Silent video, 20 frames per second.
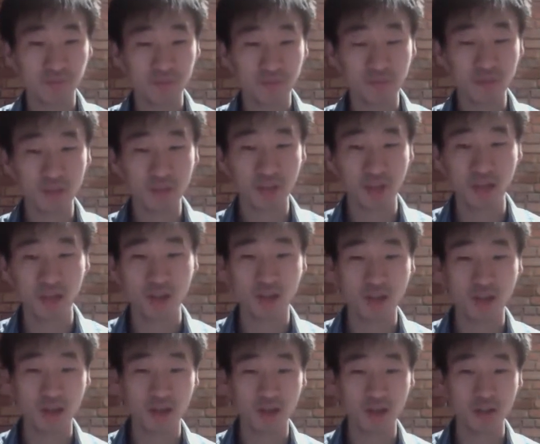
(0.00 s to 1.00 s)
and
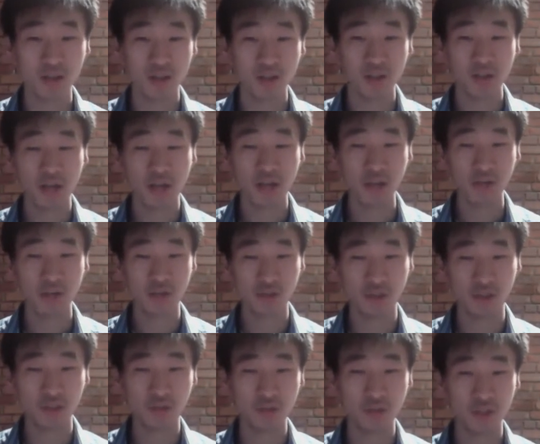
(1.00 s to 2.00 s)
uh, I usually
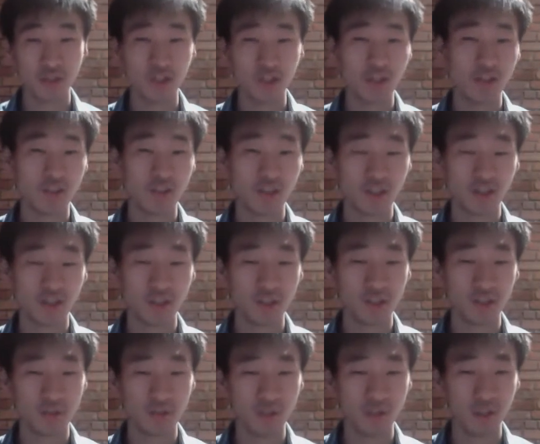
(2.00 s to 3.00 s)
read, and she she
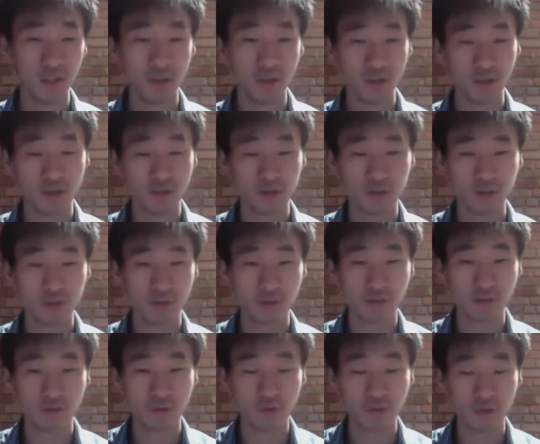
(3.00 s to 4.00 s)
really helps me
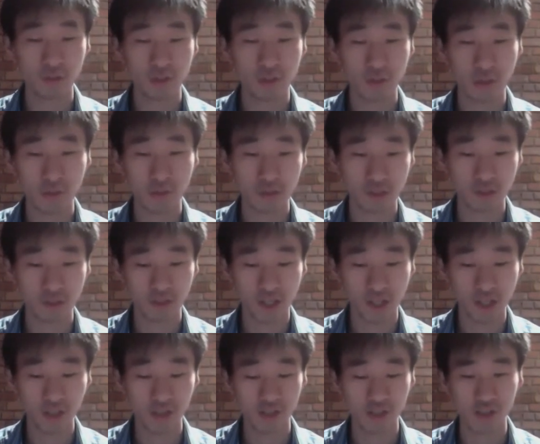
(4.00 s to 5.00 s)
focus on my
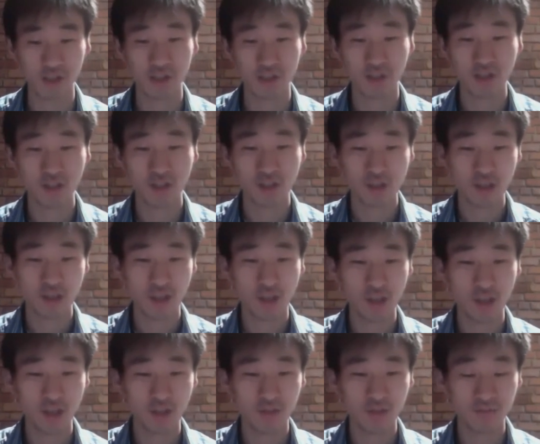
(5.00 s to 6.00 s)
pronunciation and